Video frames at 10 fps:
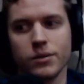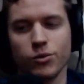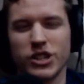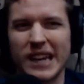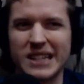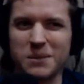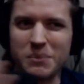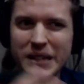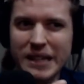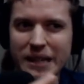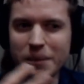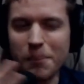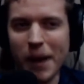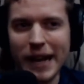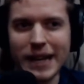which again to me
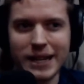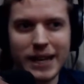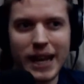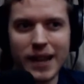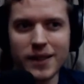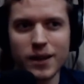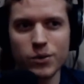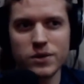might indicate that it